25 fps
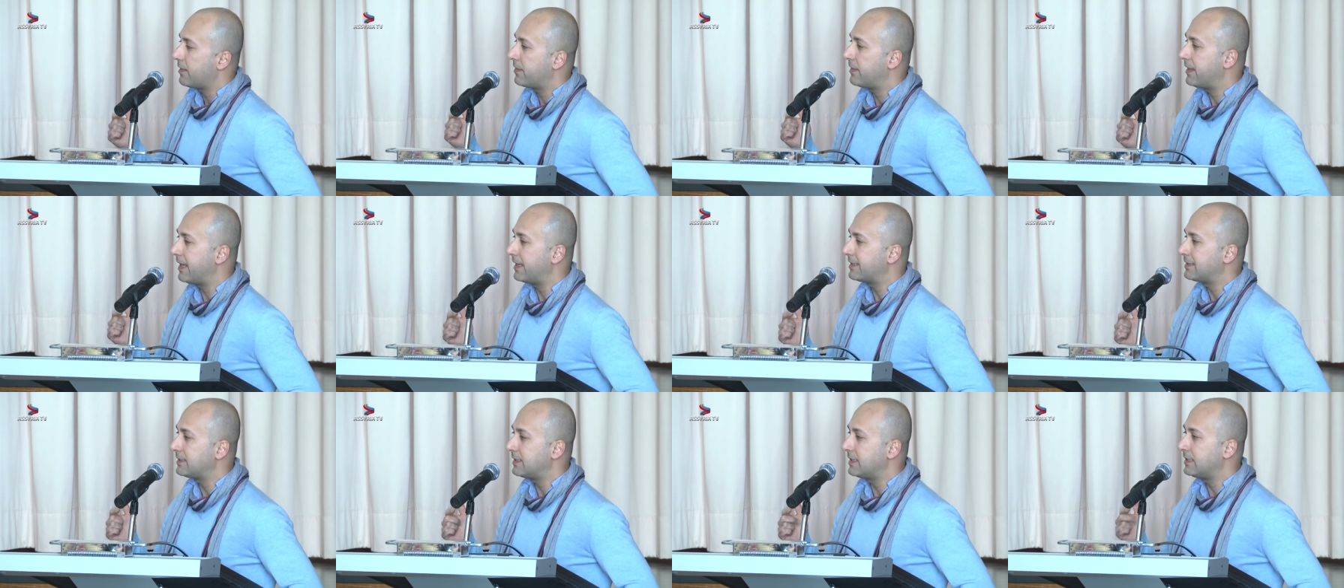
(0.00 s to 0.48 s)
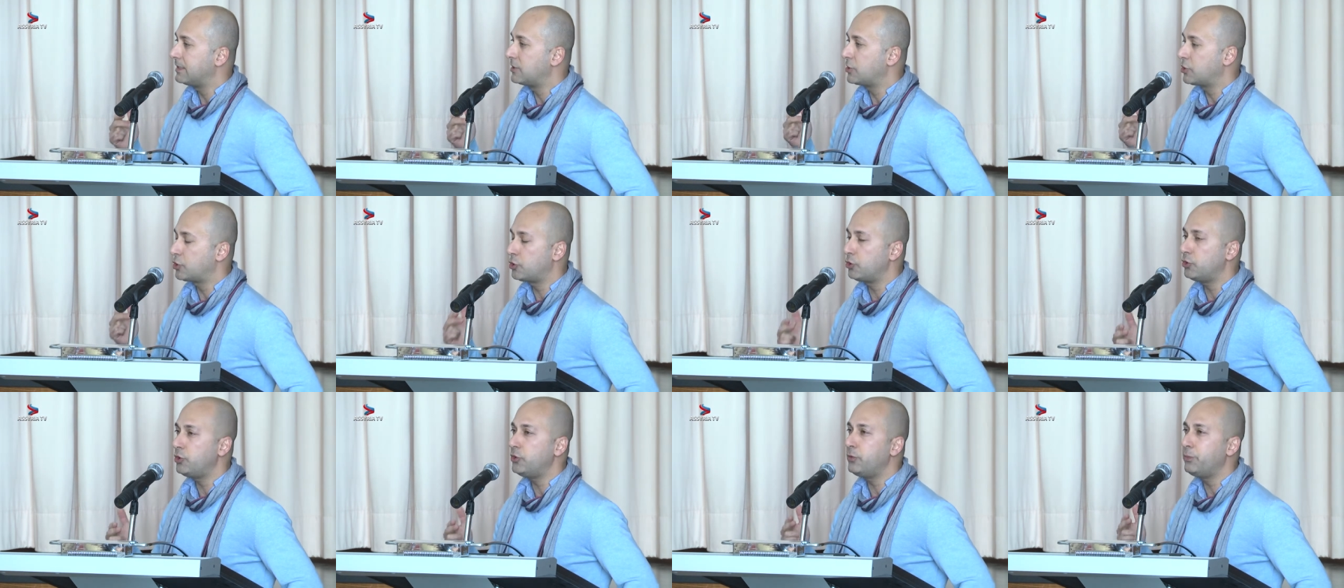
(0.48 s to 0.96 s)
that it
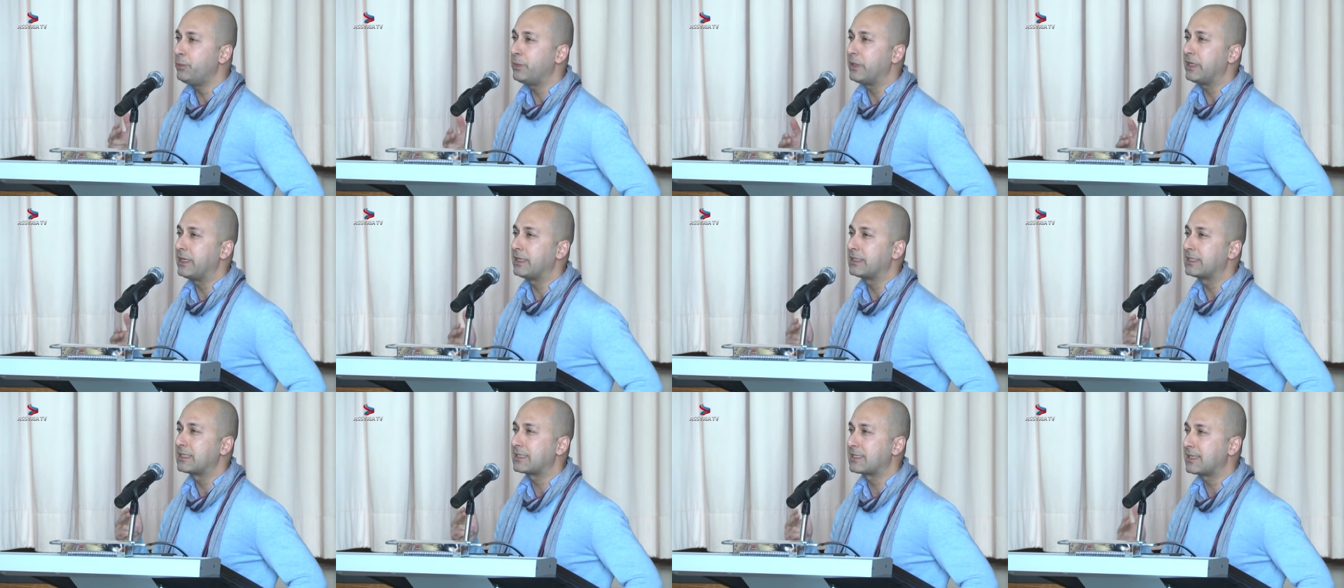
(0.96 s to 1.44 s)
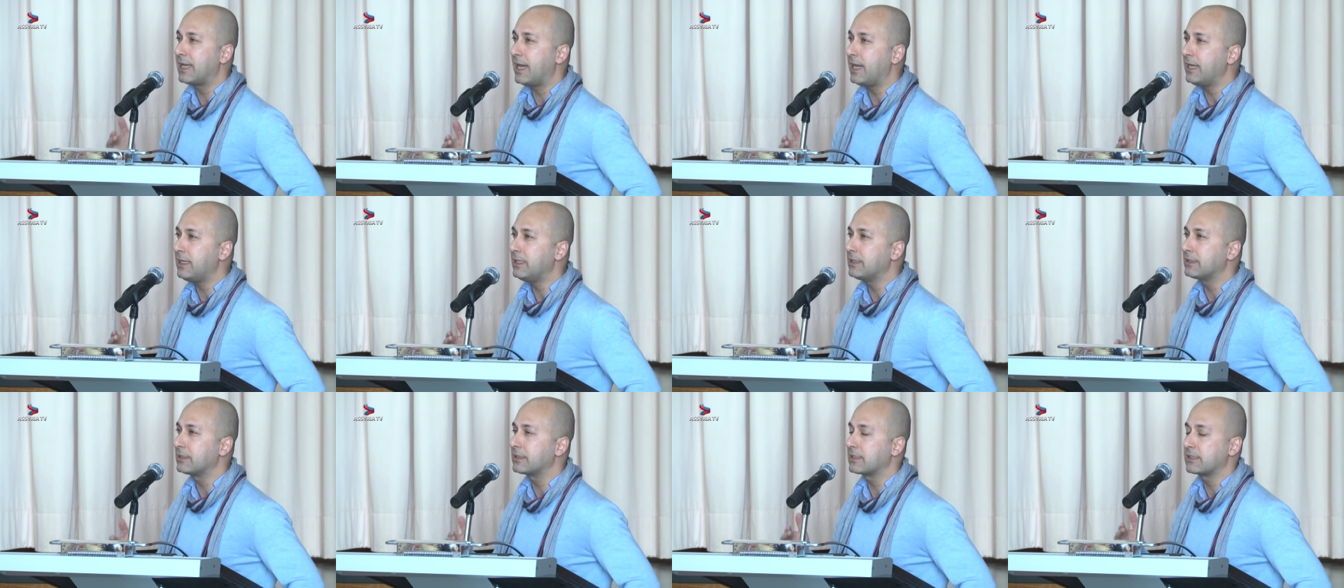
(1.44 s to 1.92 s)
shouldn't be a
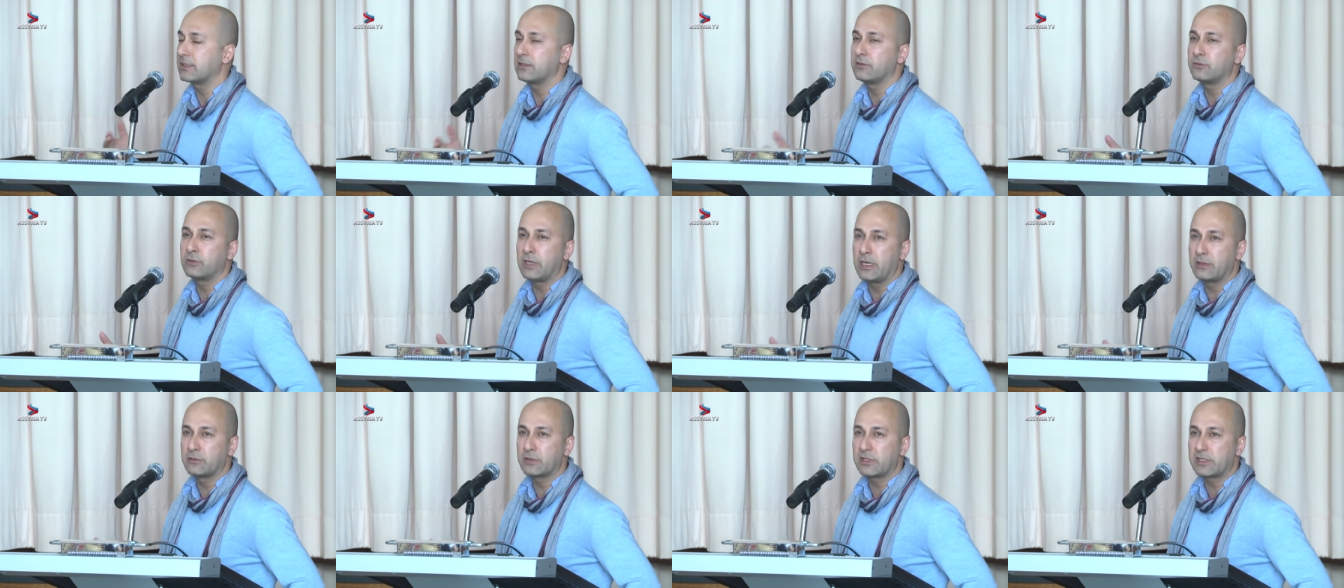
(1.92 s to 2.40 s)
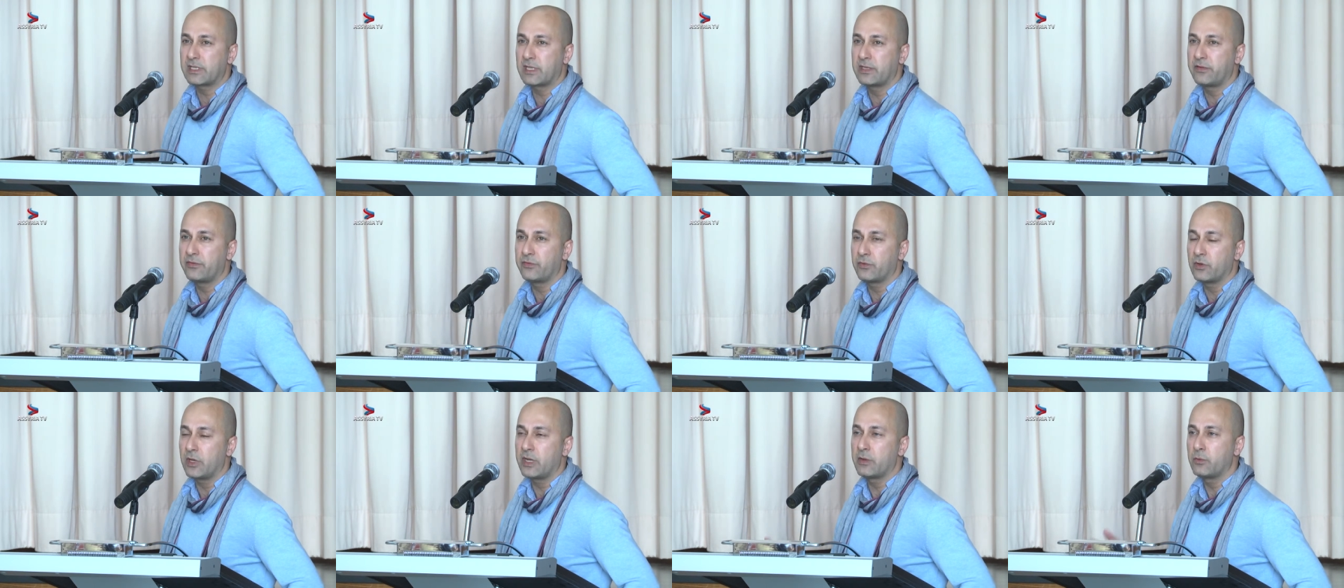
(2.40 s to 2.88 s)
silence around
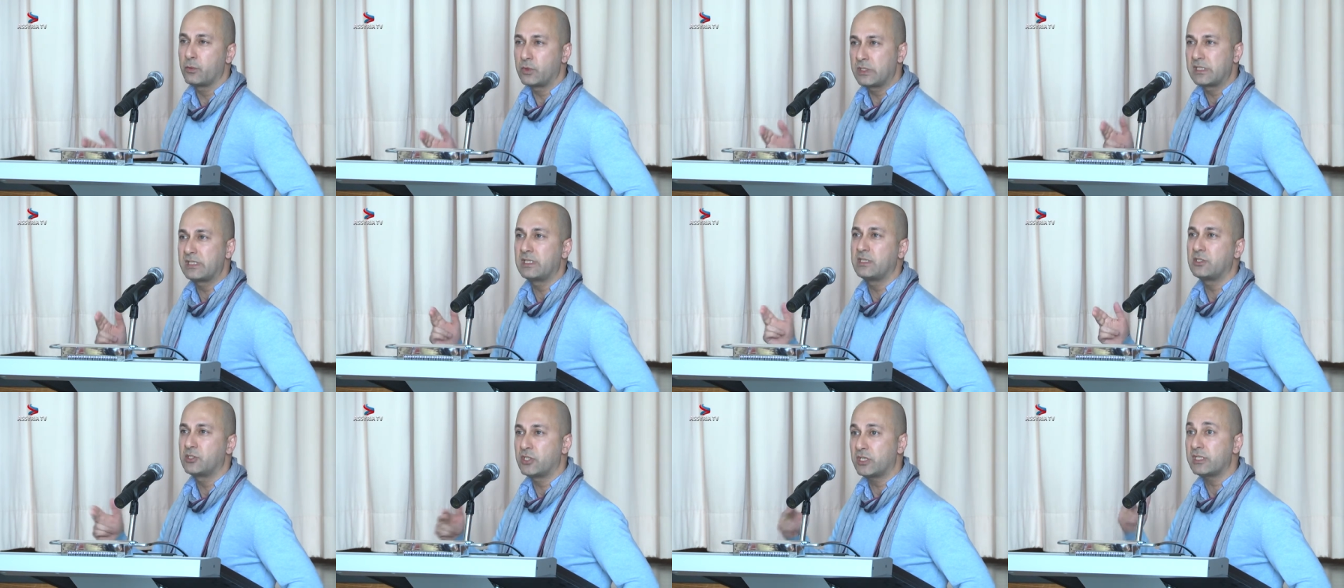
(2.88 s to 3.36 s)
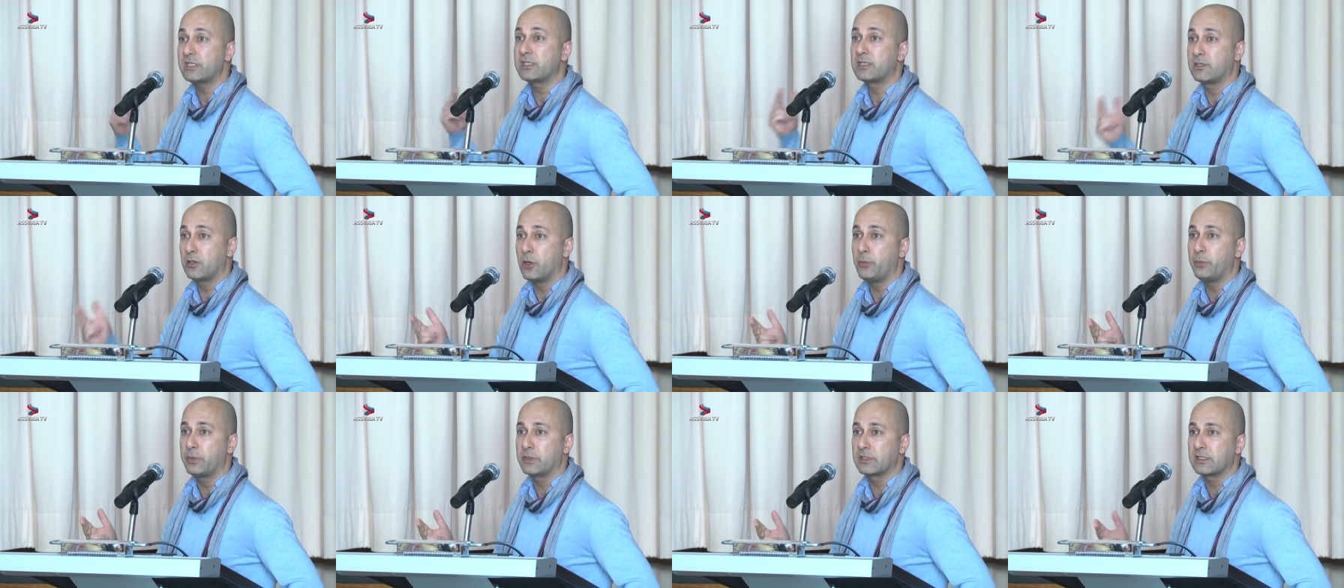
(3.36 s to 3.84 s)
Seifo, and we see just
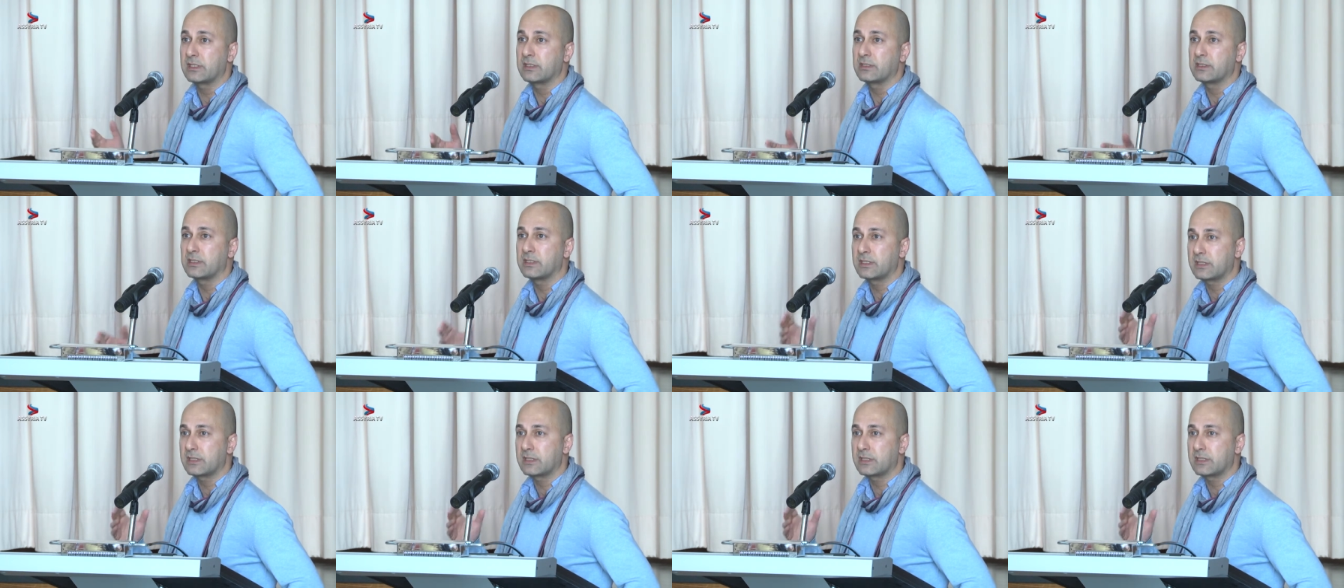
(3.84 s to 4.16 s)
the opposite.